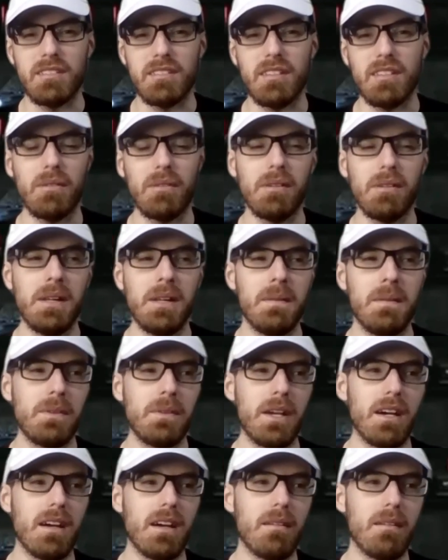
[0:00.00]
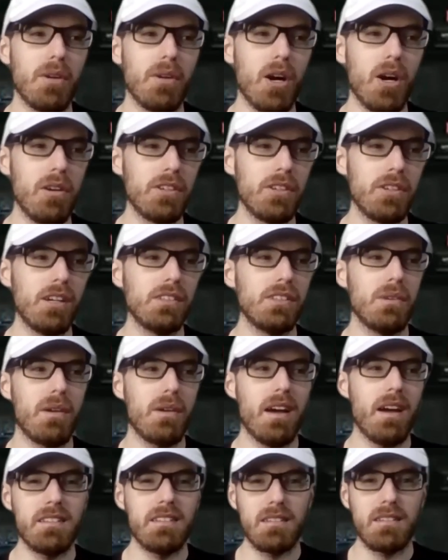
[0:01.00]
So all in all, though,
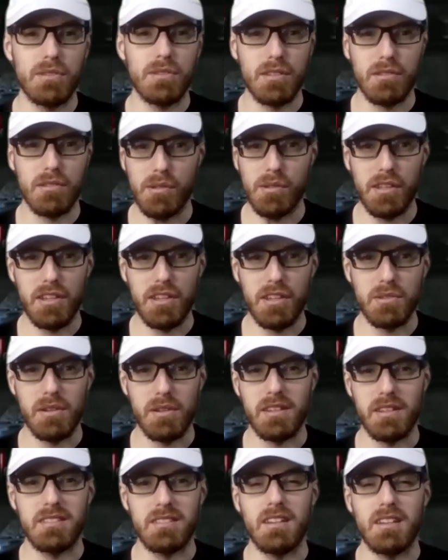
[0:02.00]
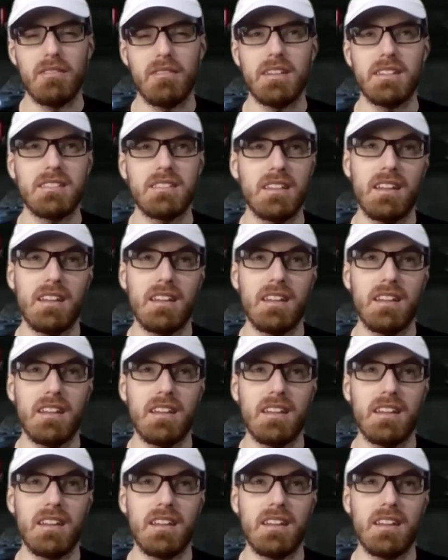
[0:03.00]
guys, I'm still really enjoying the series,